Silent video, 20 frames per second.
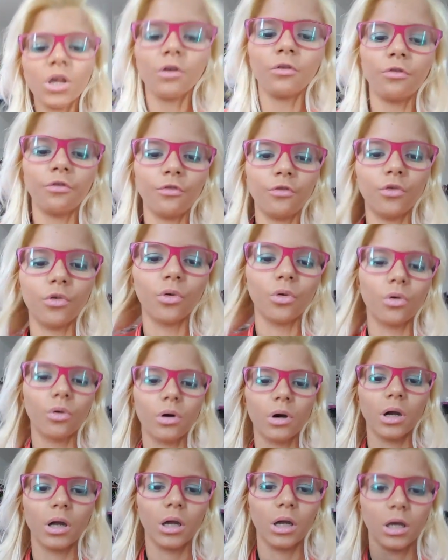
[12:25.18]

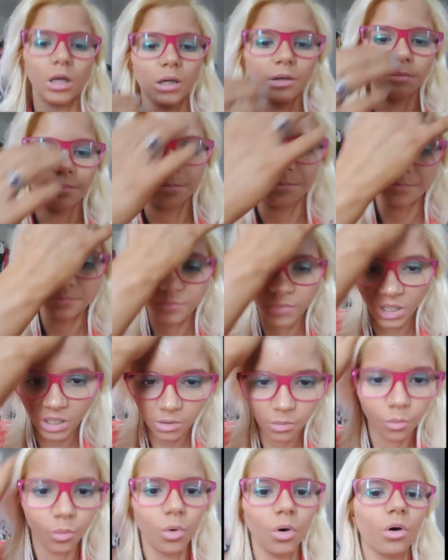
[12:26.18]
for um,
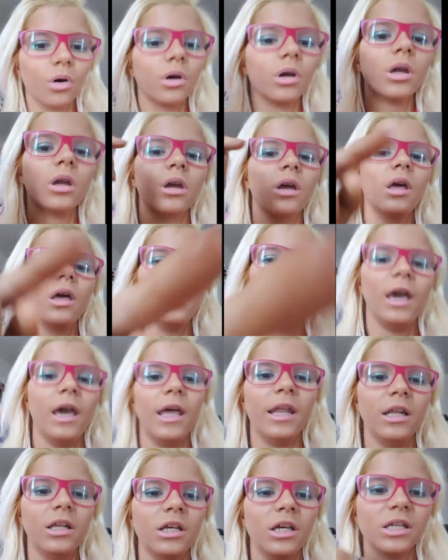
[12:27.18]
work
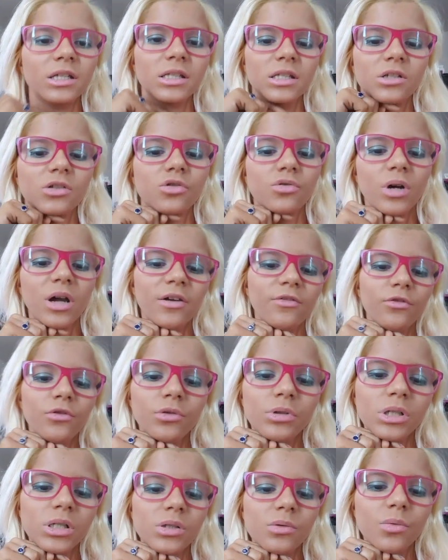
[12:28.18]
and he has to drive
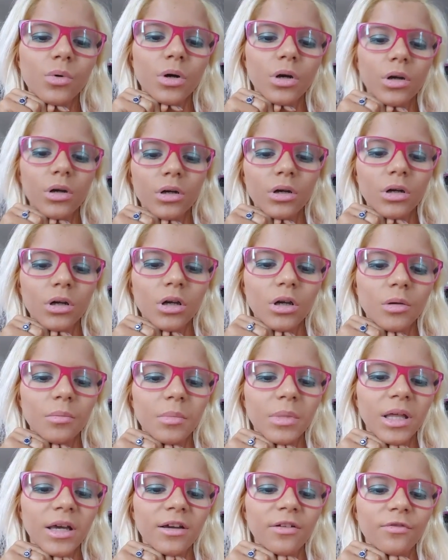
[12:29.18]
to his work
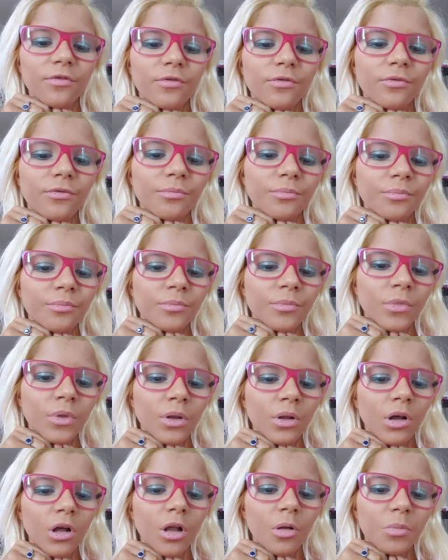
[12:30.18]
um, like
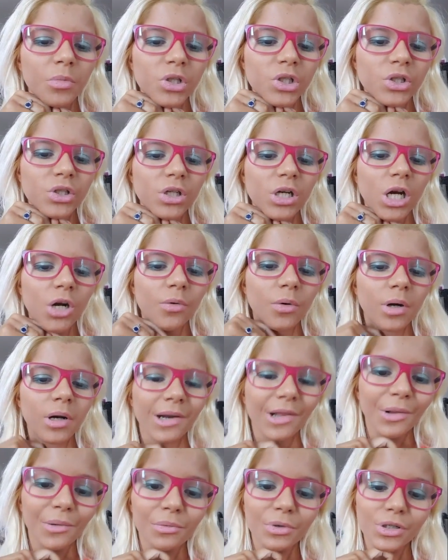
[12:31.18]
almost an hour
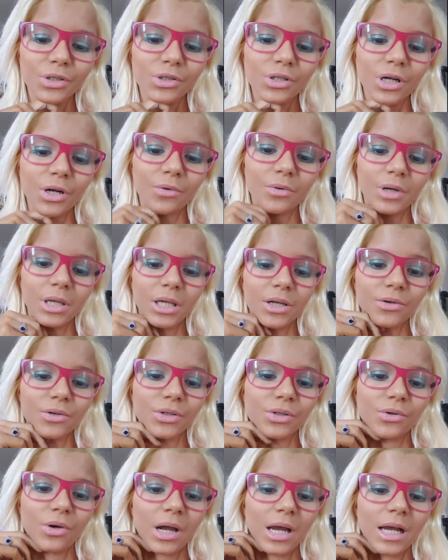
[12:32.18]
and almost an hour here
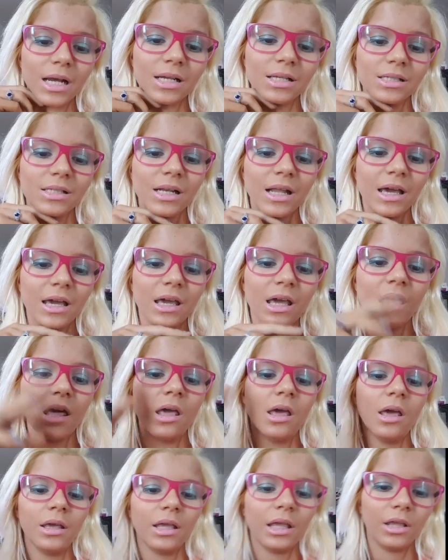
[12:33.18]
so I asked like
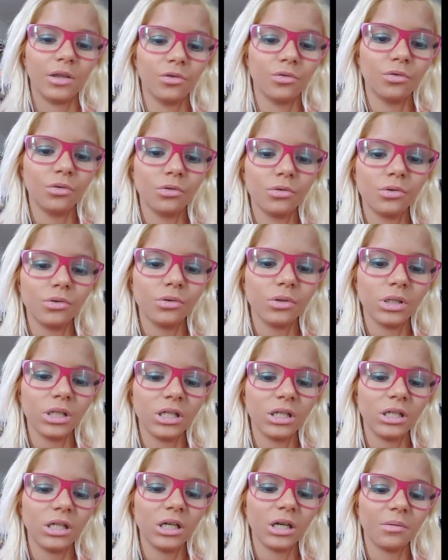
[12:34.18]
can you go to the
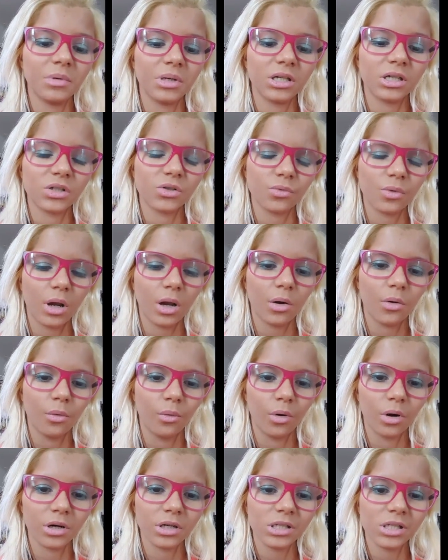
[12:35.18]
IKEA because where he
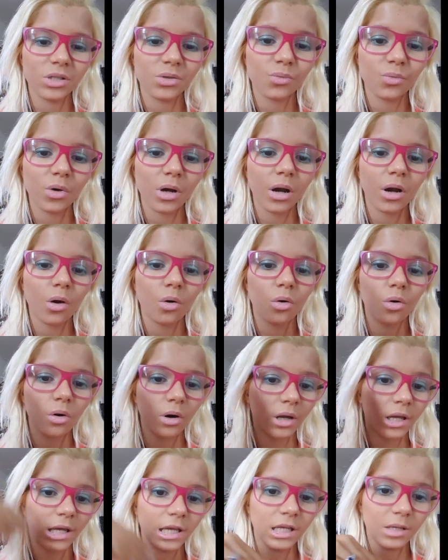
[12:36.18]
works is one
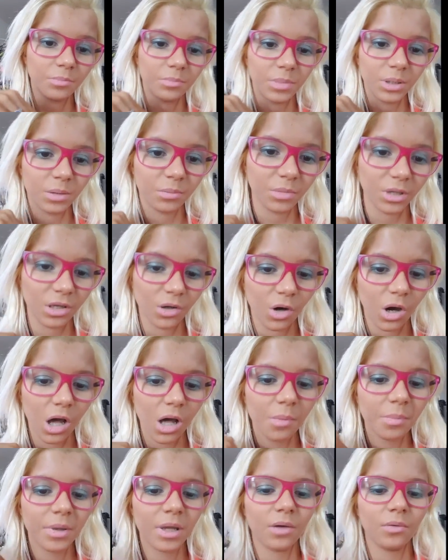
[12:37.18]
or can you pick me
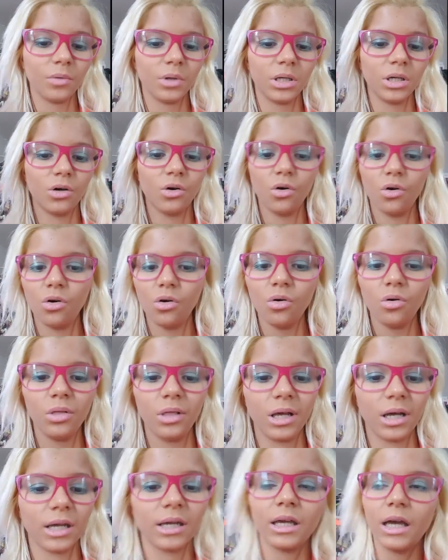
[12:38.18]
up and we go
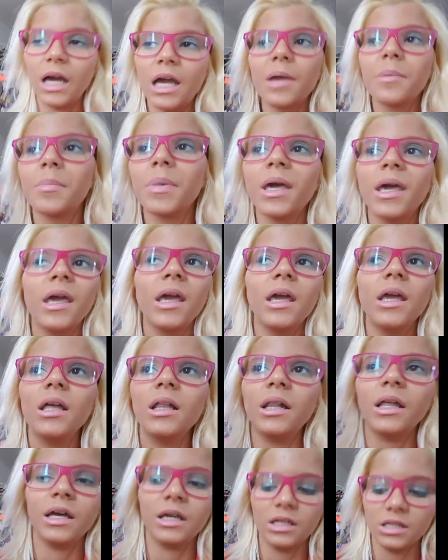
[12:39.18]
like I
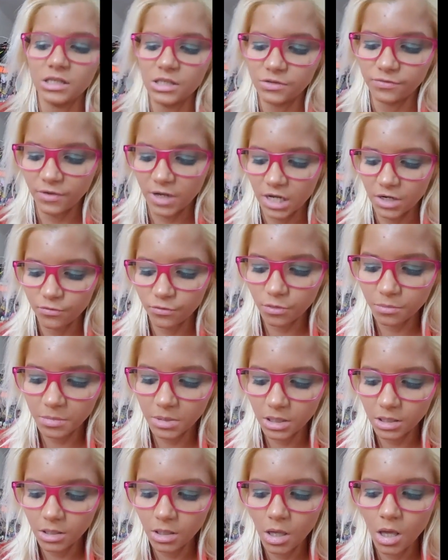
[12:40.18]
pay like it's fine for
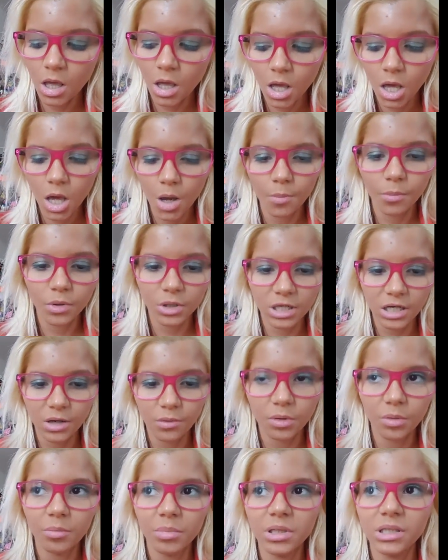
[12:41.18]
me but
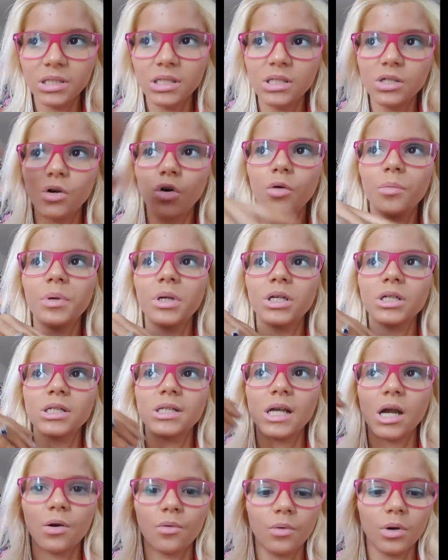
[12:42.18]
can we please go
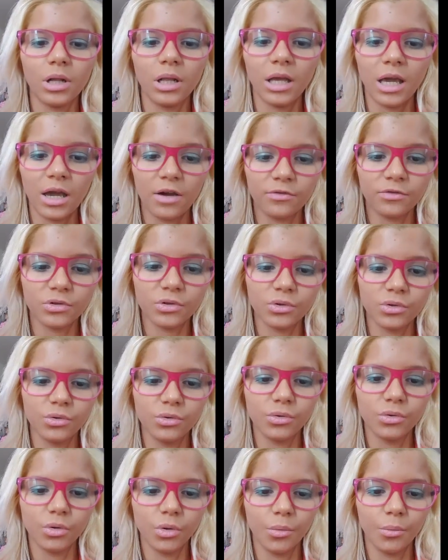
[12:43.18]
because I really have
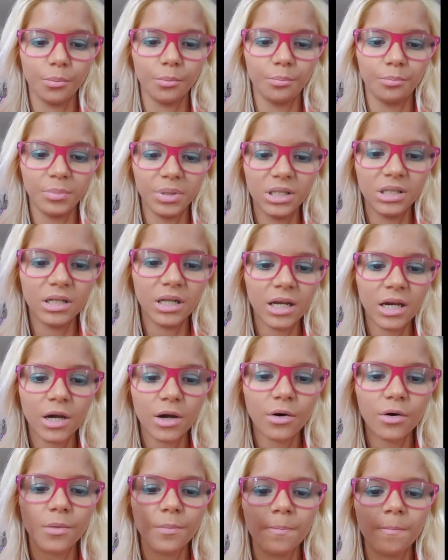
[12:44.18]
to be
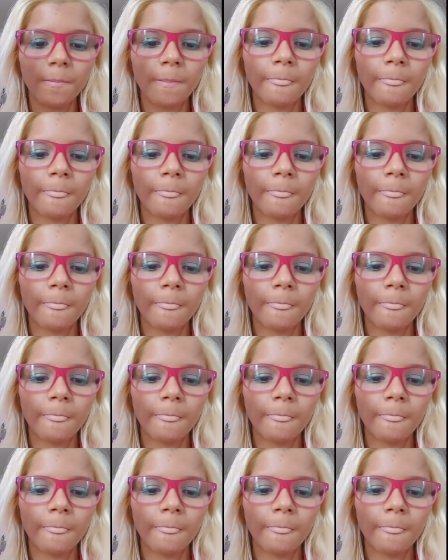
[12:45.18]
there